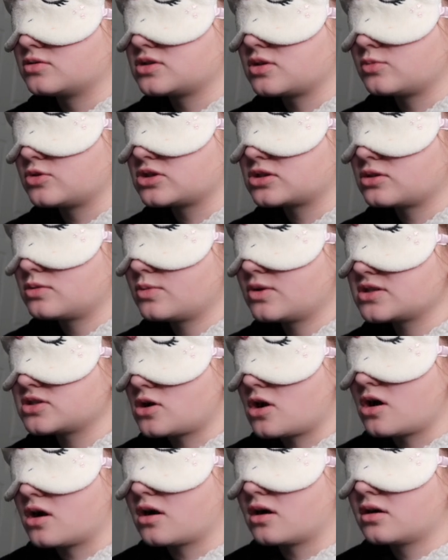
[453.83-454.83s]
So I'm just gonna press
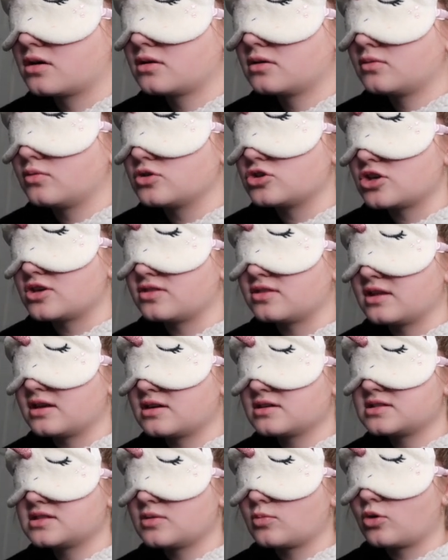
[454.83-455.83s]
R, which I
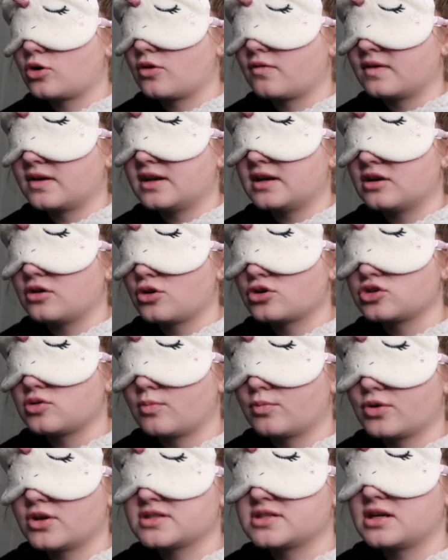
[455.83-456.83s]
think is somewhere over here. So
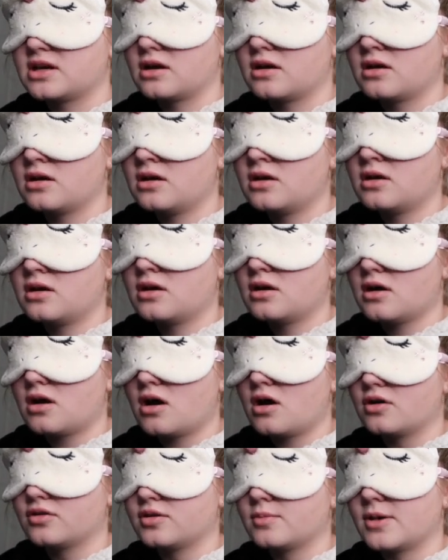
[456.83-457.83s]
I'm pressing
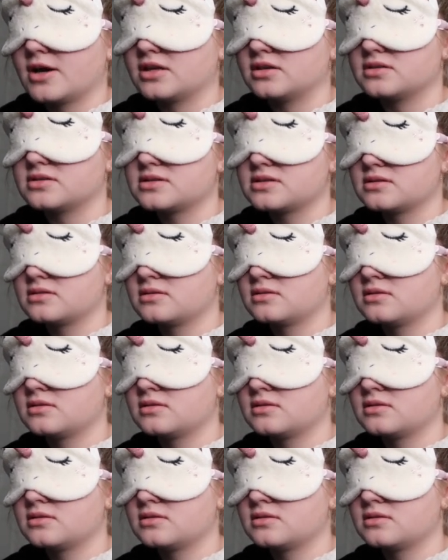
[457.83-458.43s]
all the buttons.